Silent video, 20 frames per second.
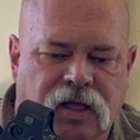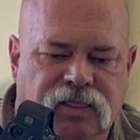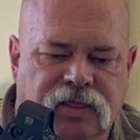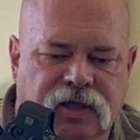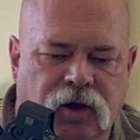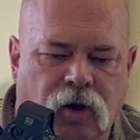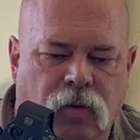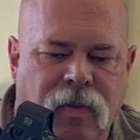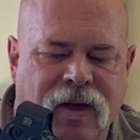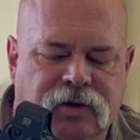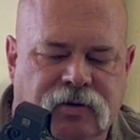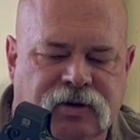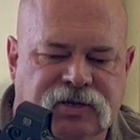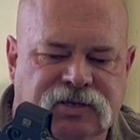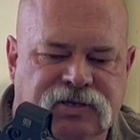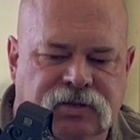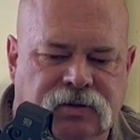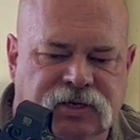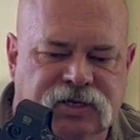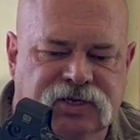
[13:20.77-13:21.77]
to go better
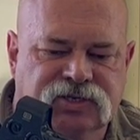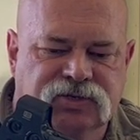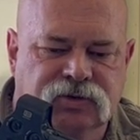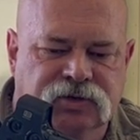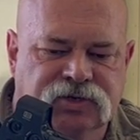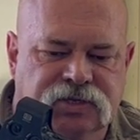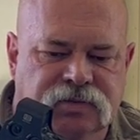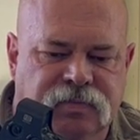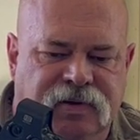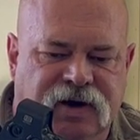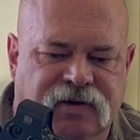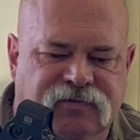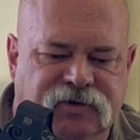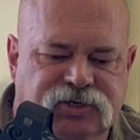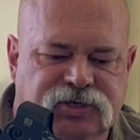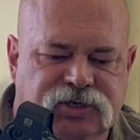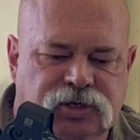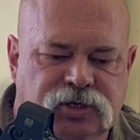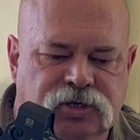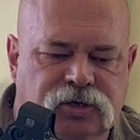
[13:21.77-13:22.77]
easier into the buffer
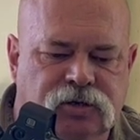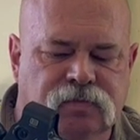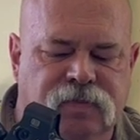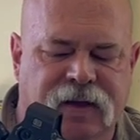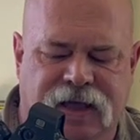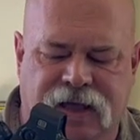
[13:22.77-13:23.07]
tube